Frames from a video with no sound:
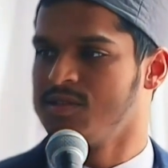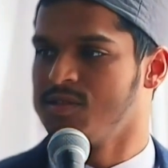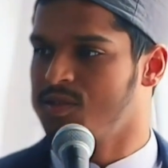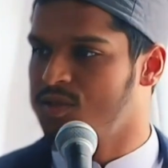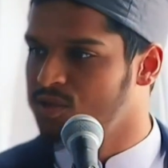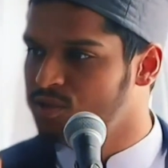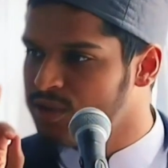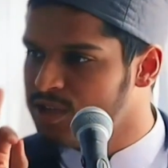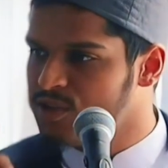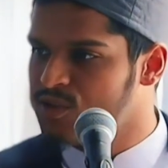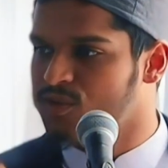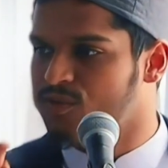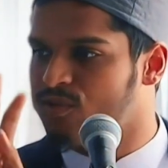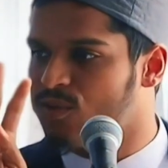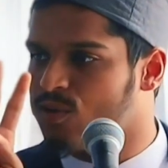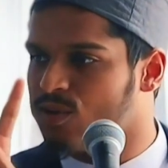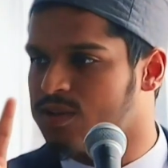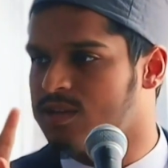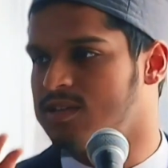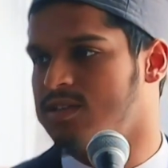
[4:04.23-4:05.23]
3 to
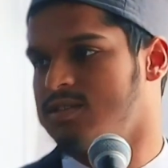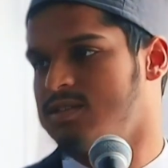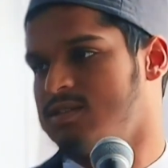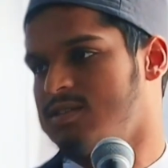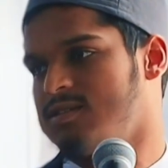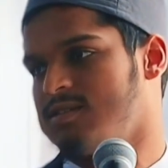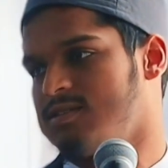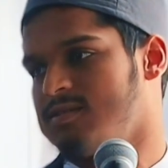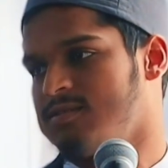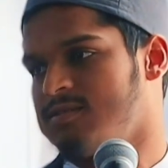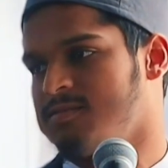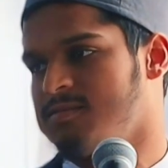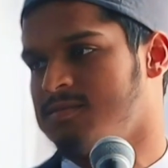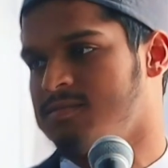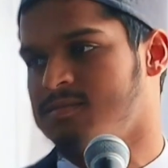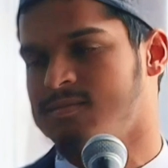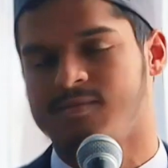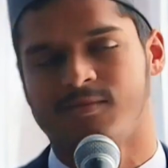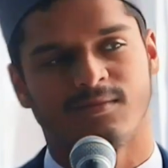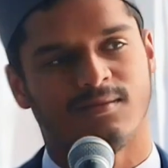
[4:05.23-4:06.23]
4 years.
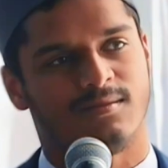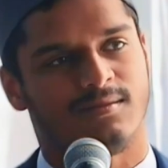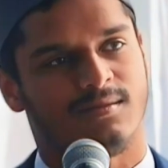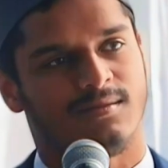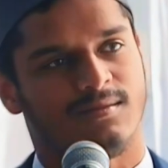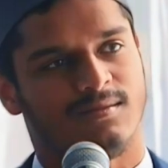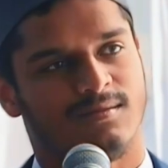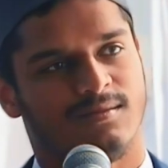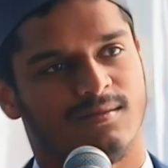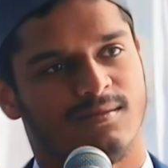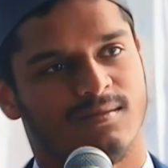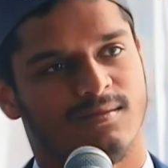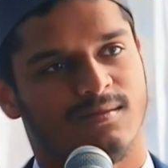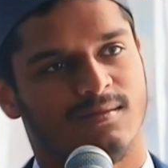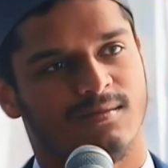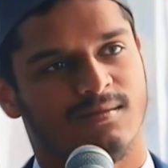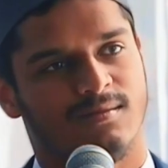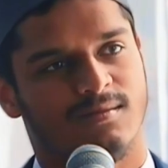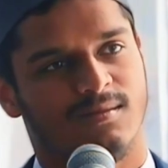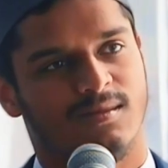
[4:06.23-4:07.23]

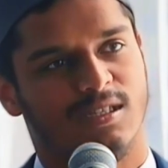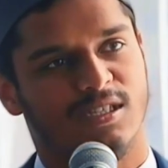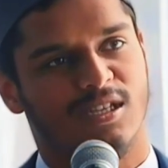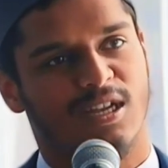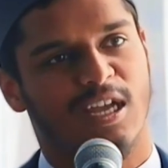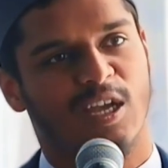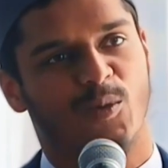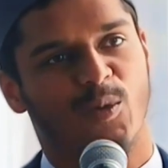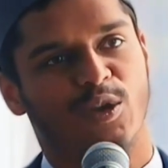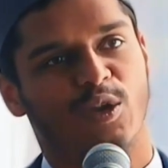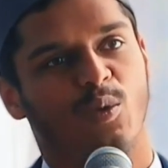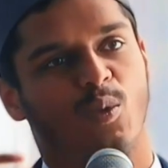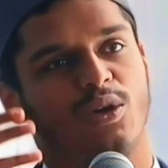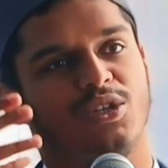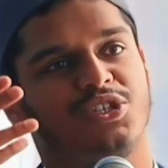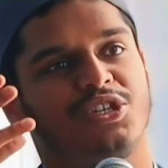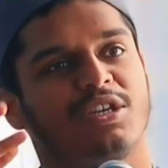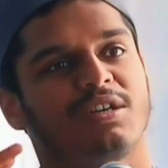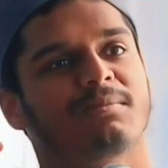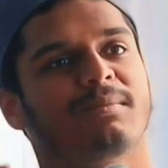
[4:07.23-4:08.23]
It's like when you're
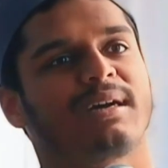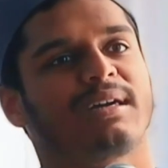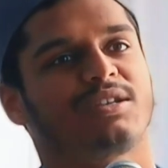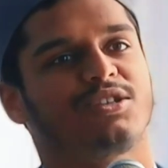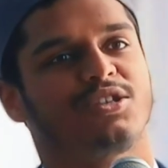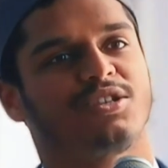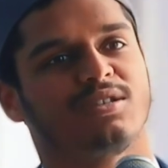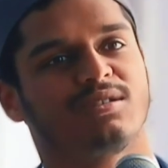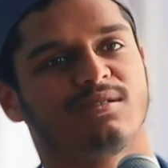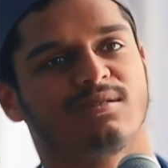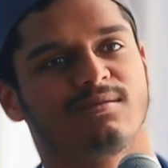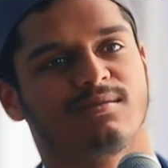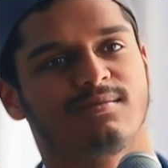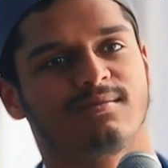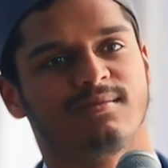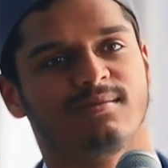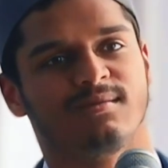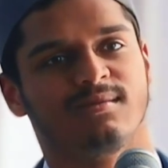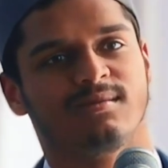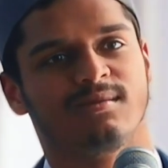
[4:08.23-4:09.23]
watching a match
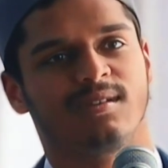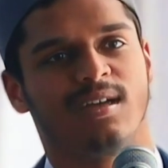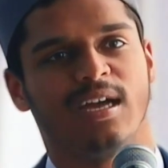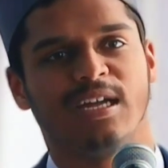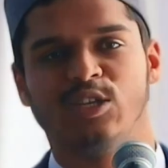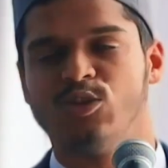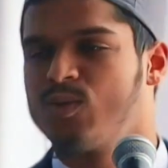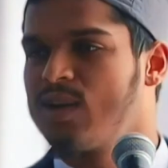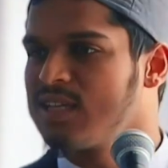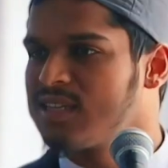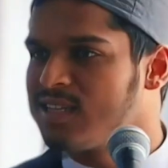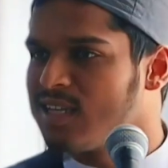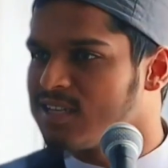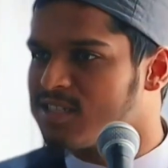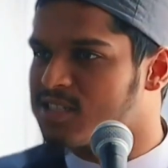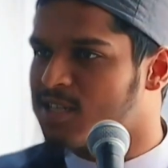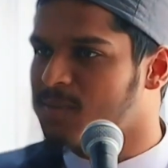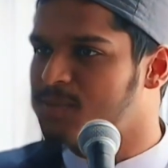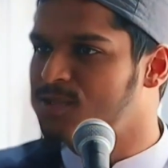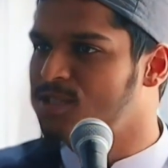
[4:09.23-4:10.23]
and you get
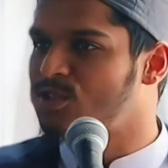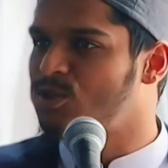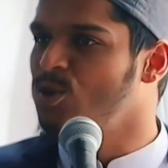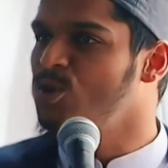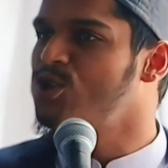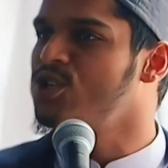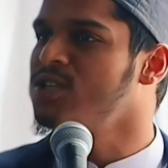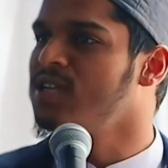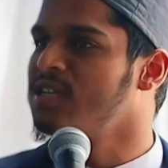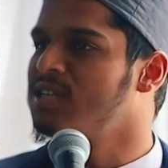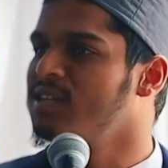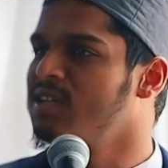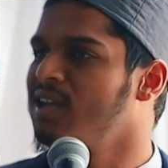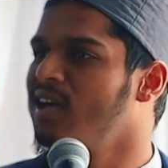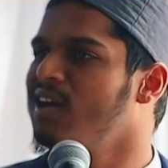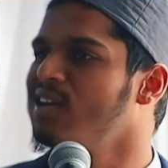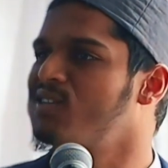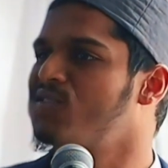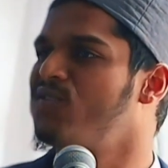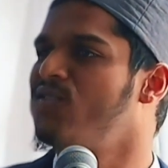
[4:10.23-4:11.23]
that substitution at the
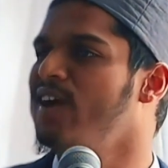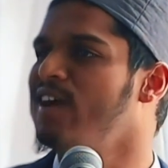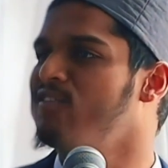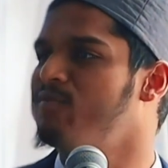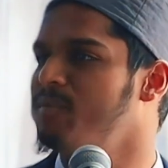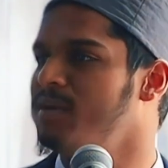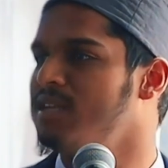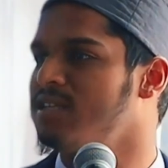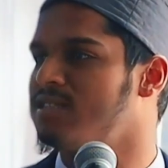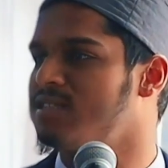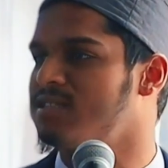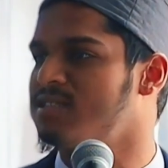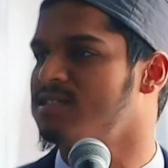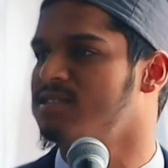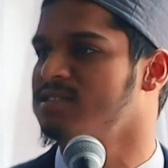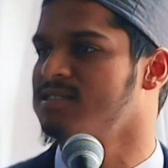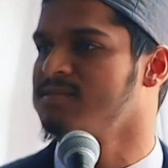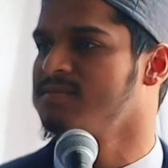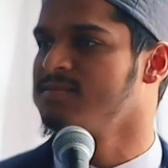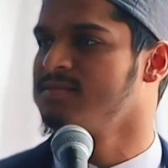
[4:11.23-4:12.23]
last 5
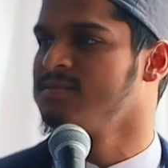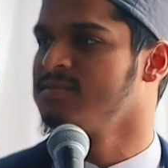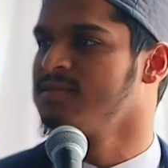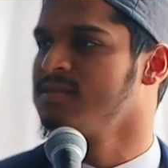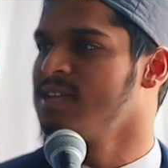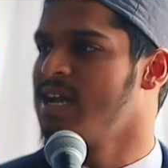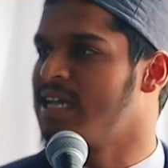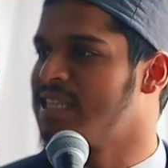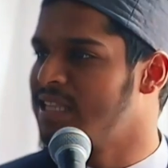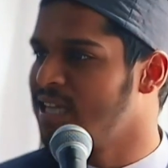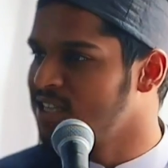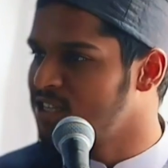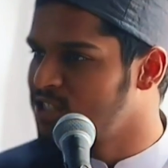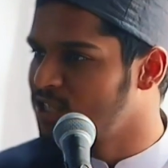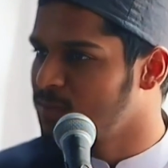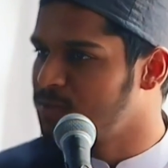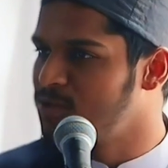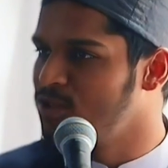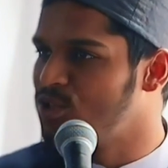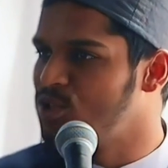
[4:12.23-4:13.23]
minutes, and that
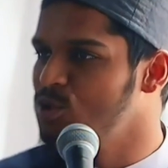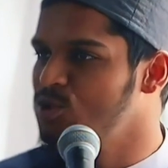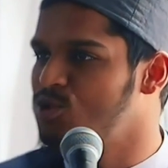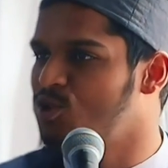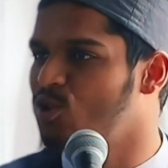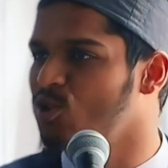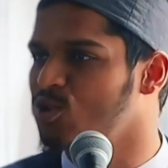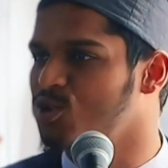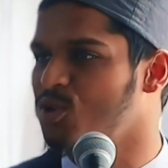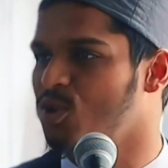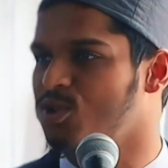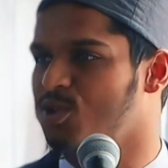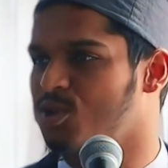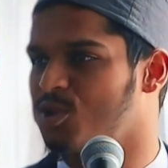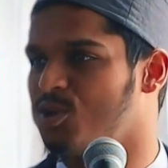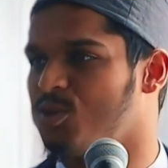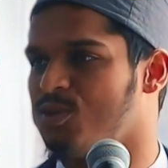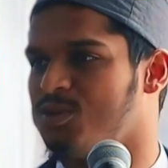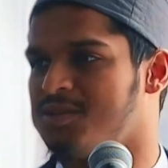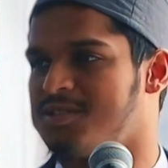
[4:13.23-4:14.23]
substitute scores all the
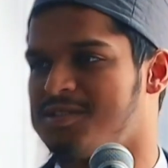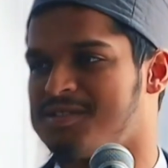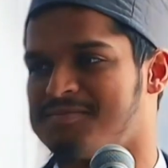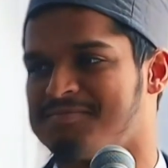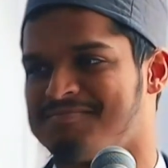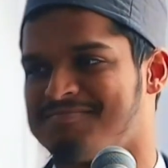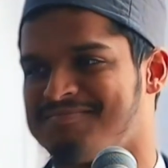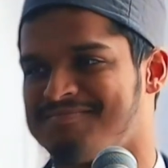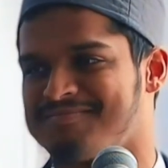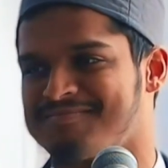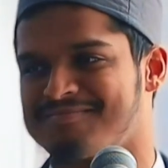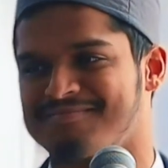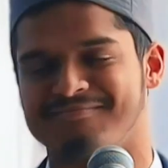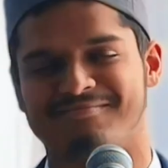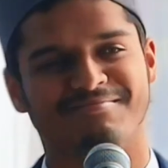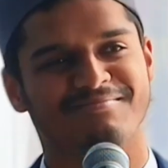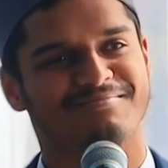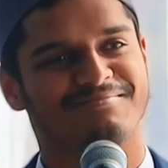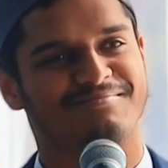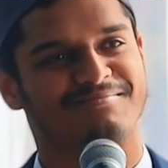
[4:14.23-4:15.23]
goals.
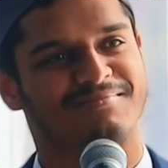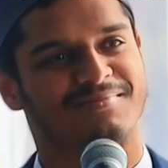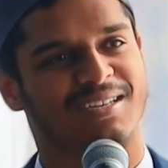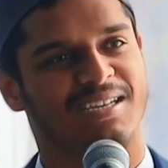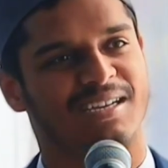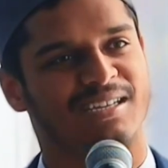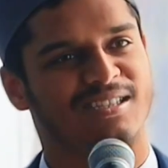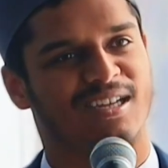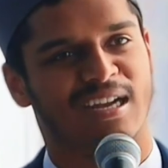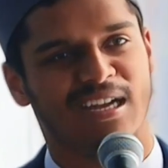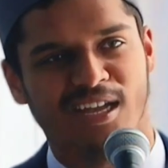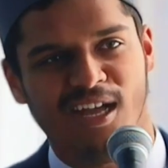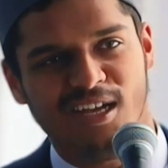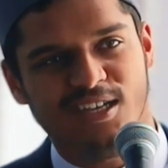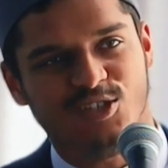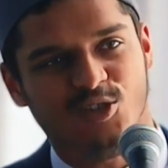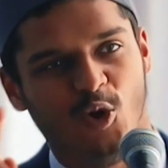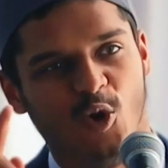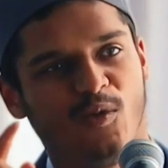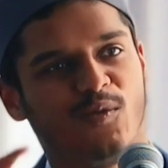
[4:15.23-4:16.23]
That
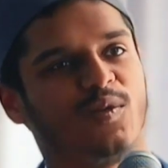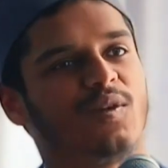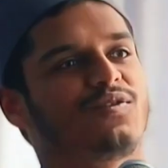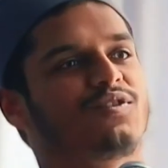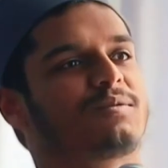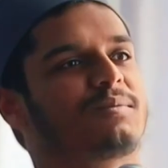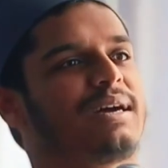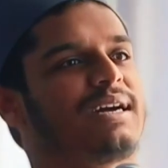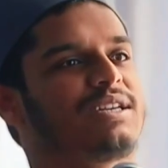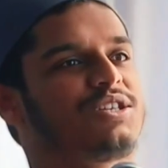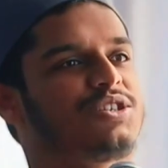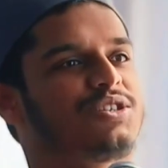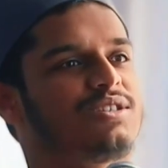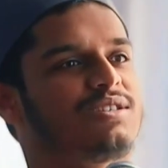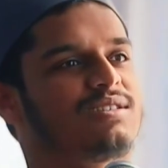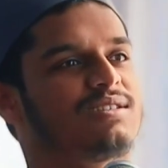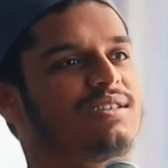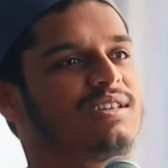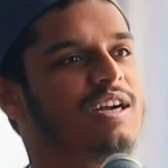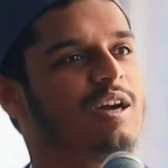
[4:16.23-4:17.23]
last over of the
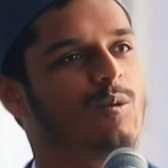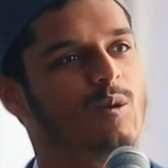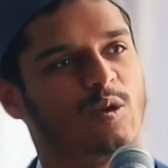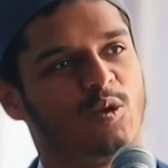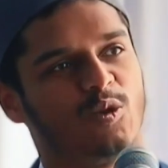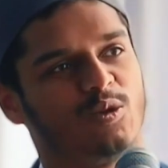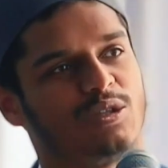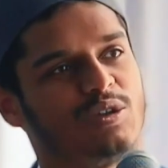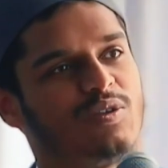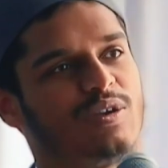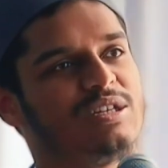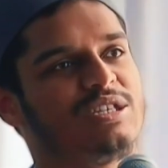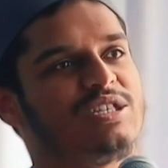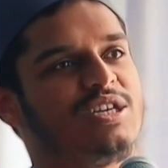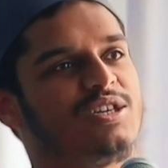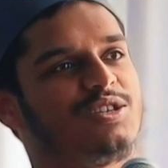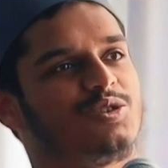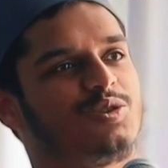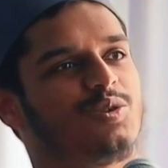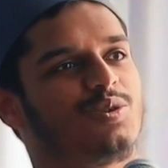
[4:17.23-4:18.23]
match, when all the
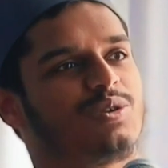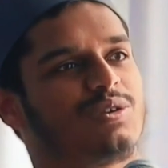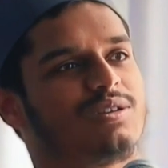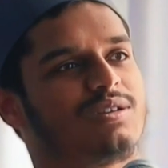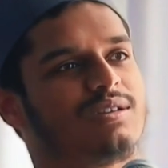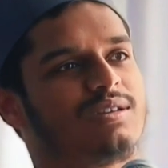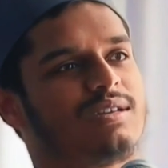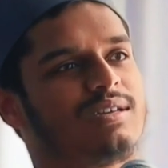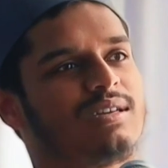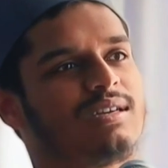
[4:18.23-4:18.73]
runs are scored.